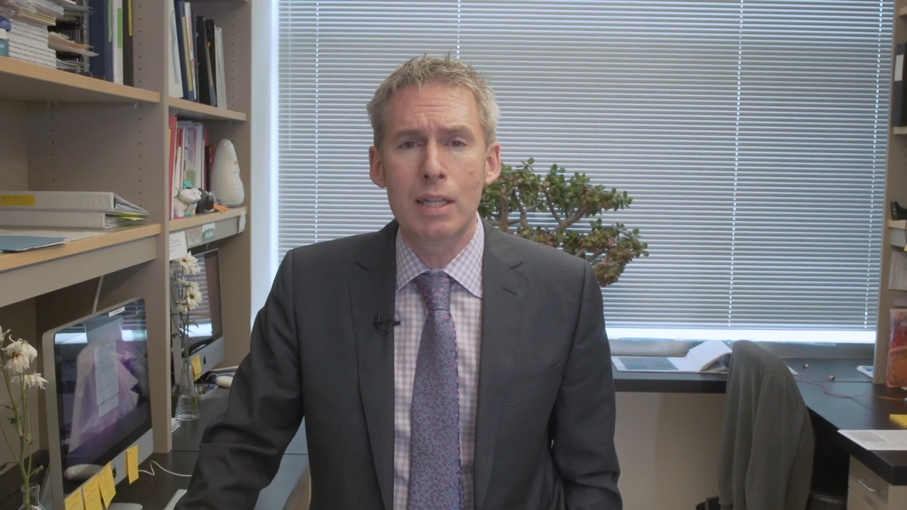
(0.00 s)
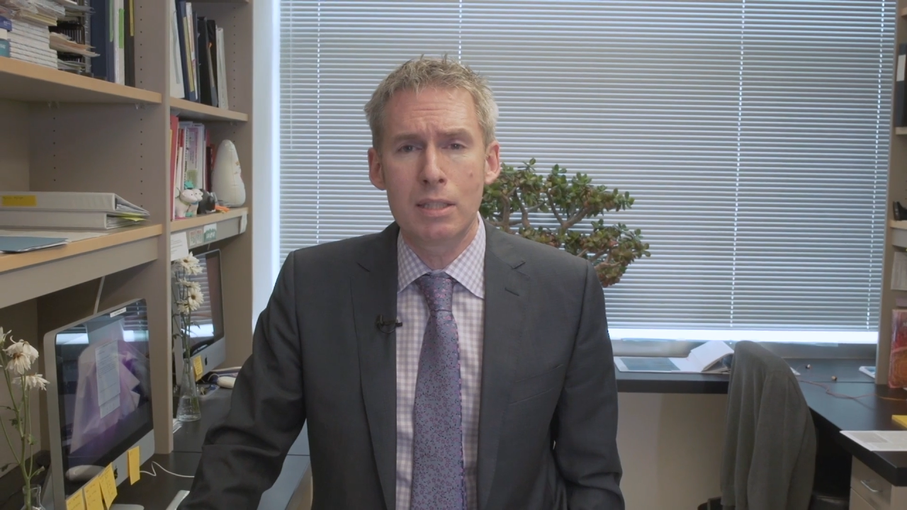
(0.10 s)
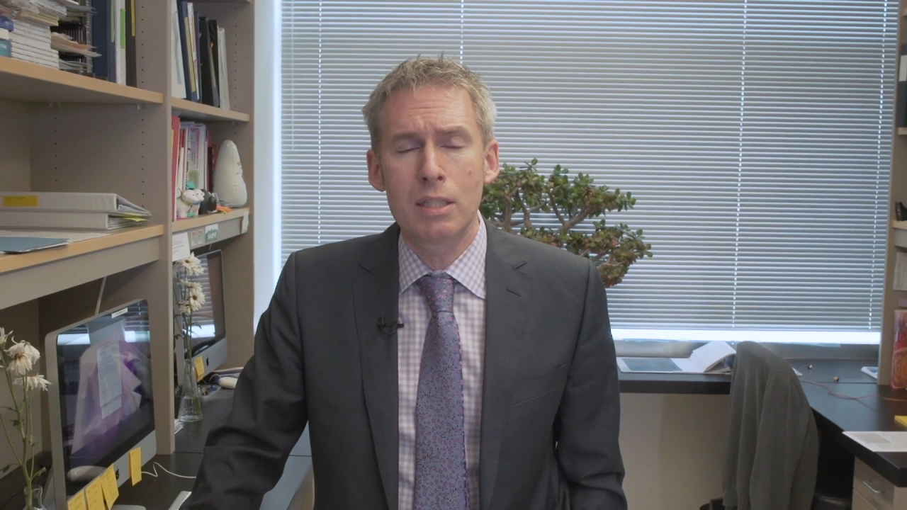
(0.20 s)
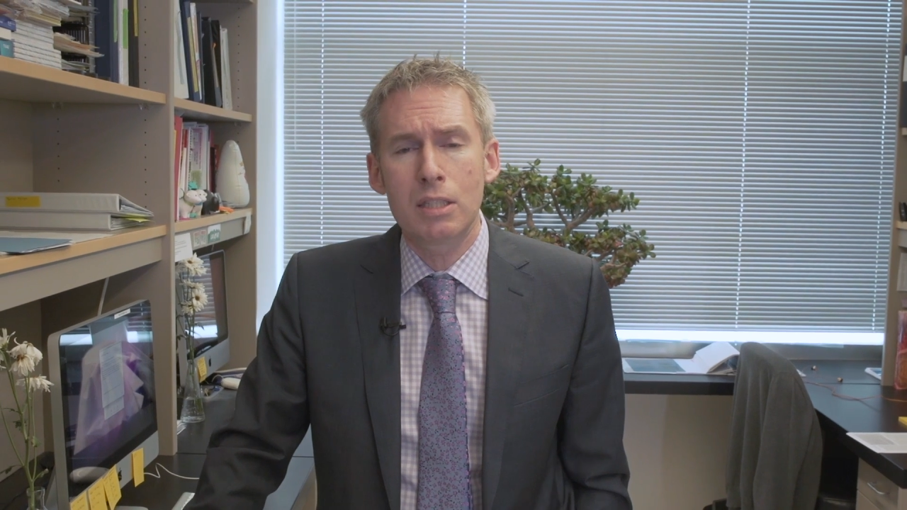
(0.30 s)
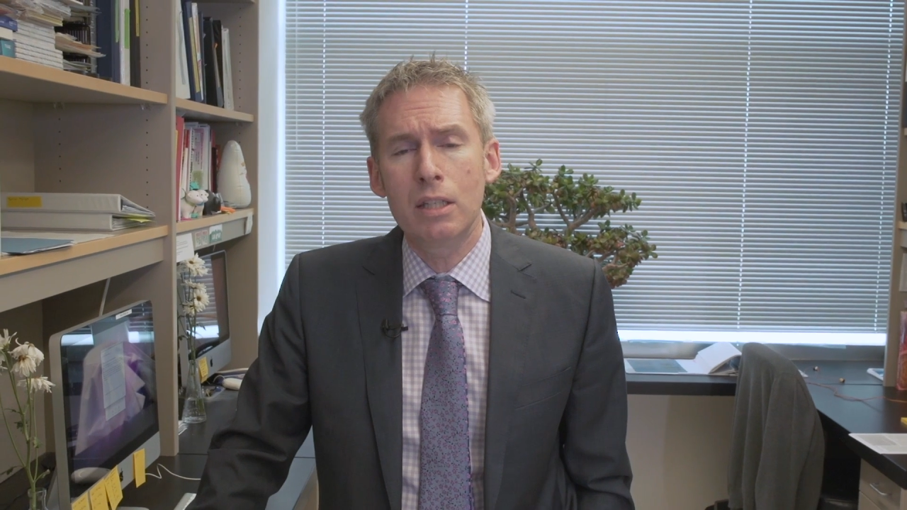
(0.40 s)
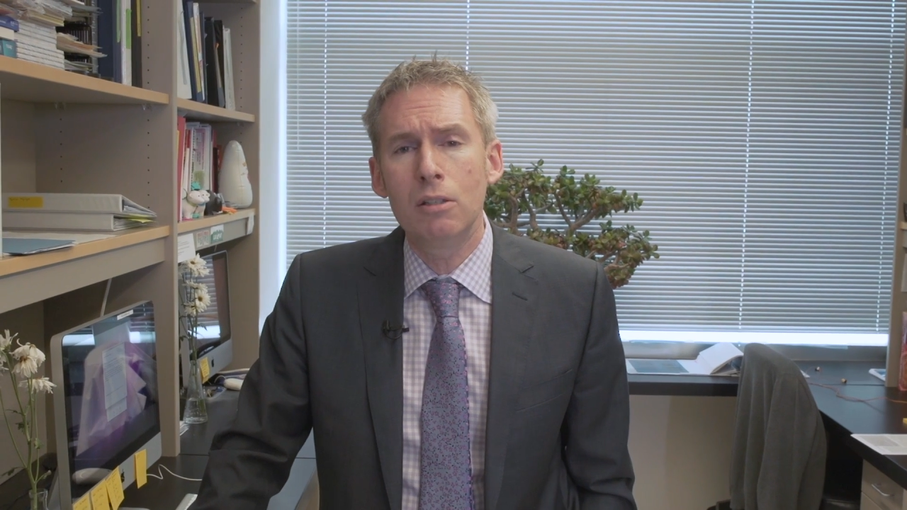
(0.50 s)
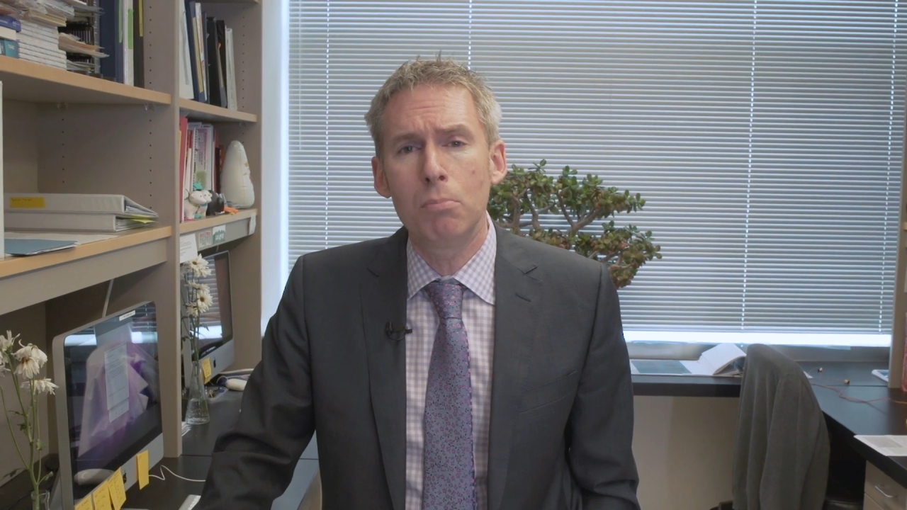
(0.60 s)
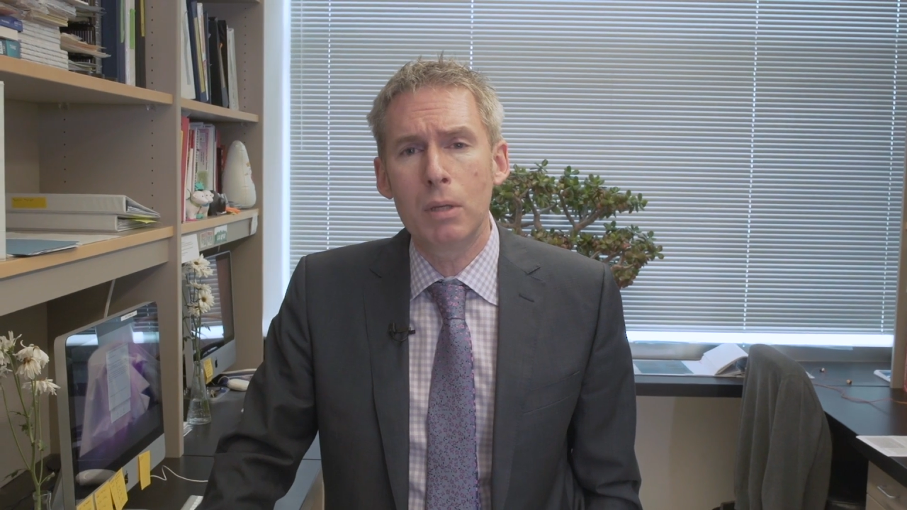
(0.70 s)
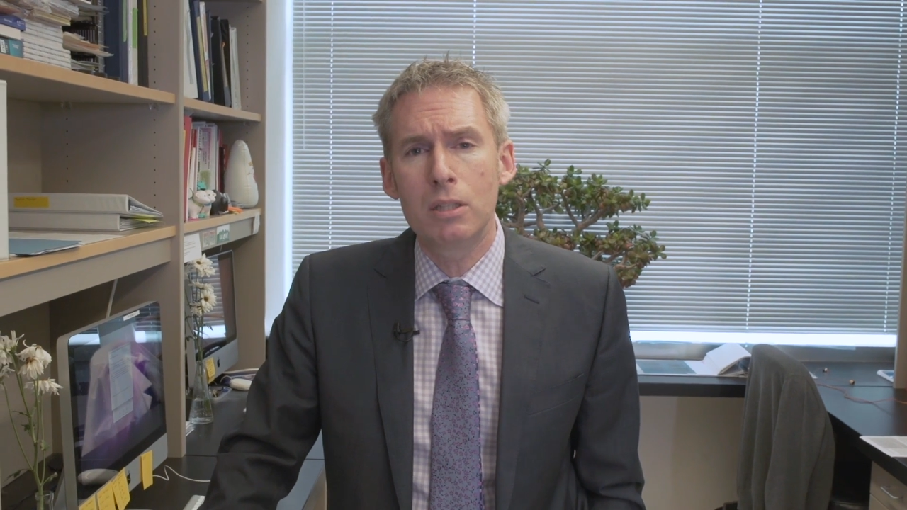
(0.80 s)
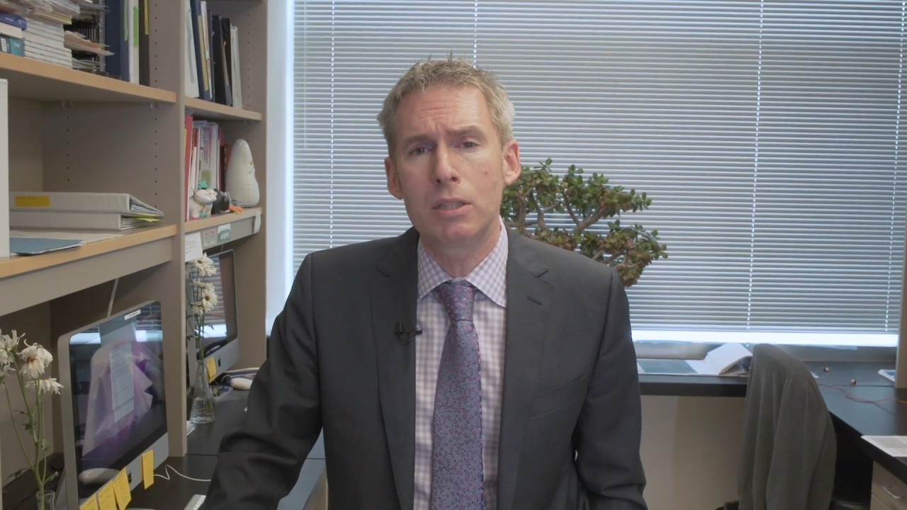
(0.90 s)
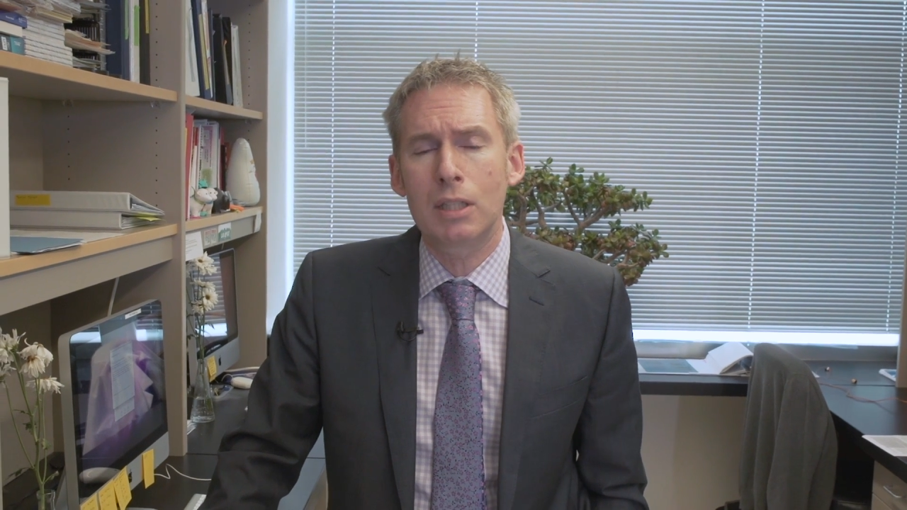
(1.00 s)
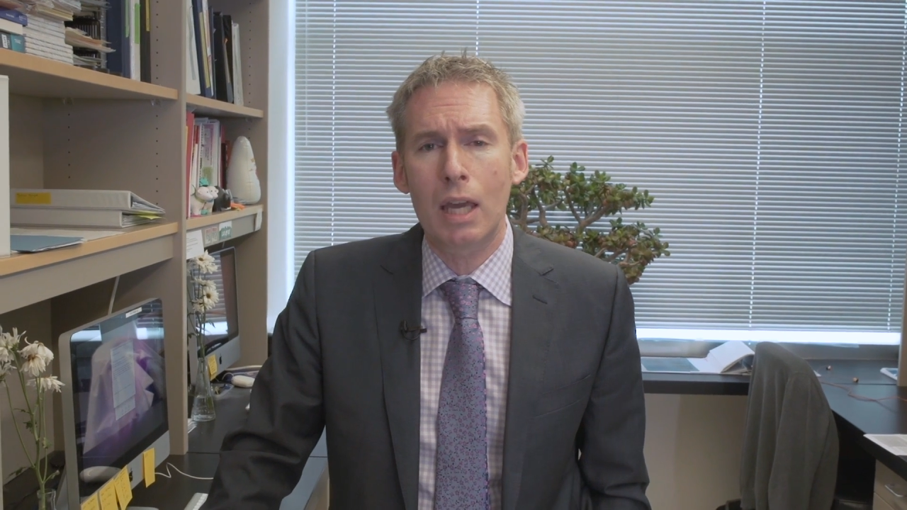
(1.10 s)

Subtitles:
is the single biggest